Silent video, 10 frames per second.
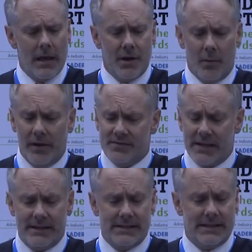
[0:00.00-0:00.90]
We have
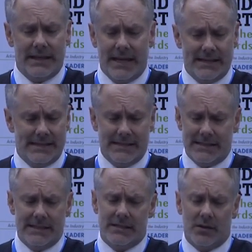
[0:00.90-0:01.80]
said this in cases.
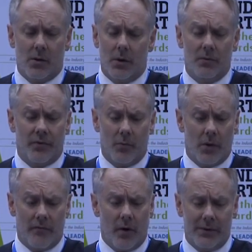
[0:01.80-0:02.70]
This is a quote from
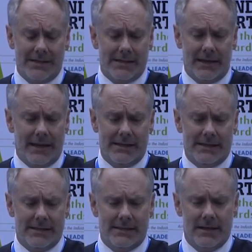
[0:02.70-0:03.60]
one of our recent
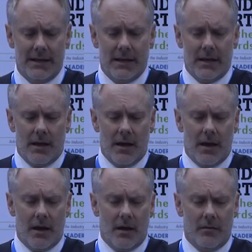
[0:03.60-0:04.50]
cases.
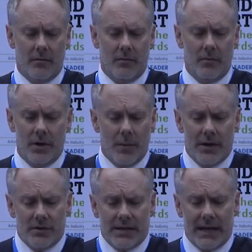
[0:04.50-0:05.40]
We
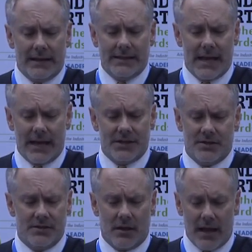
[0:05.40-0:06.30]
don't take these
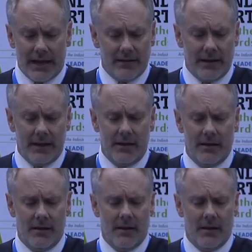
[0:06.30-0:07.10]
actions lightly